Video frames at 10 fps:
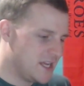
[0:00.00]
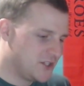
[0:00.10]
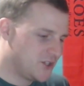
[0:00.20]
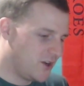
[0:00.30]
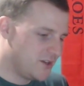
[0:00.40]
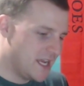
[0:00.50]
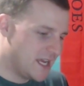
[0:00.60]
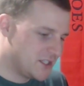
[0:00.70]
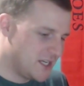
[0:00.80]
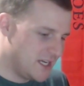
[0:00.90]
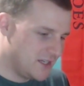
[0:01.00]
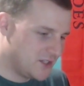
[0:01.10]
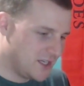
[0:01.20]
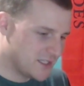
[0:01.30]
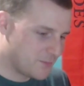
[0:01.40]
John, yeah,
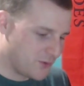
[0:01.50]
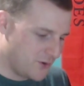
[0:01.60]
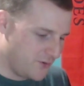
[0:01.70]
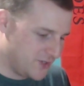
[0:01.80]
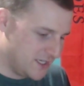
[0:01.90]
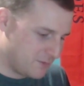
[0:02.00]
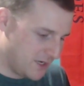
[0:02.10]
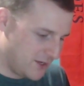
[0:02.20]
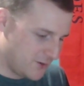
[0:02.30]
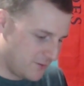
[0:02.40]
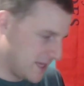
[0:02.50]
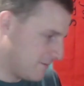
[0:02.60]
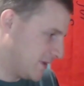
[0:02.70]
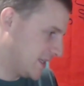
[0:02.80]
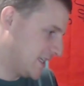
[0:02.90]
she does approve. She's pretty good with
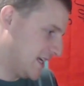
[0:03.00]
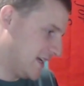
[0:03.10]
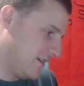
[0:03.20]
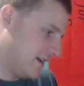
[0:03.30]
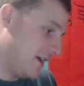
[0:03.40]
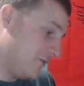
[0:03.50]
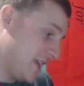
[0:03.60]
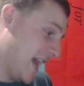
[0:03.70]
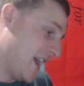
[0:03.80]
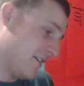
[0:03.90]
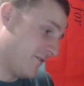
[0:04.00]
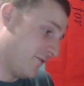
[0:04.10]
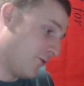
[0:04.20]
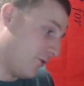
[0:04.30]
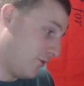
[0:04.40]
it, but I only have
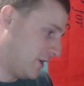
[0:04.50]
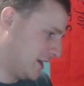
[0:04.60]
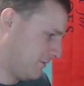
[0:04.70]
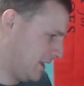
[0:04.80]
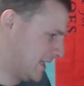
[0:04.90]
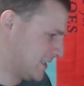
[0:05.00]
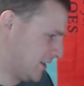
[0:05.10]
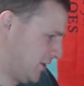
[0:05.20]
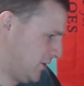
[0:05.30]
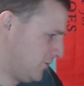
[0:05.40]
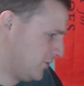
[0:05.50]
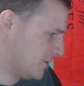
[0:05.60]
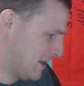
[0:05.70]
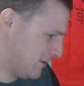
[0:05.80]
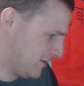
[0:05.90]
4. I don't think that's a huge
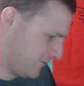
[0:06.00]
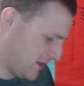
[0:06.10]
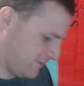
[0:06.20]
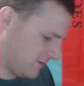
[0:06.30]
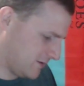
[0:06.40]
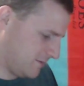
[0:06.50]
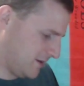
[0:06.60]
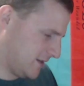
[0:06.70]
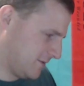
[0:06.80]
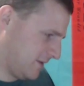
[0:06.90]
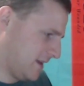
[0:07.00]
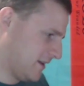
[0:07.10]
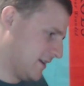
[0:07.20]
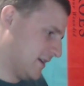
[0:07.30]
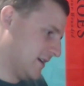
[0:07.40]
amount of rifles, to be honest with you.
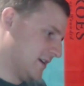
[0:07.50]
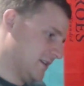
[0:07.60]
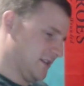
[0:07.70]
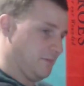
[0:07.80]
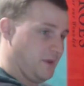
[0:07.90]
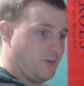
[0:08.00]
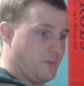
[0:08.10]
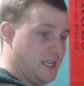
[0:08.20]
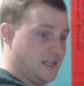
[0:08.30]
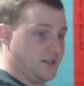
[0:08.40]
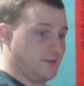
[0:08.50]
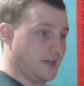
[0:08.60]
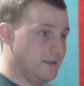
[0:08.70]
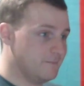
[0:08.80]
Some people may disagree.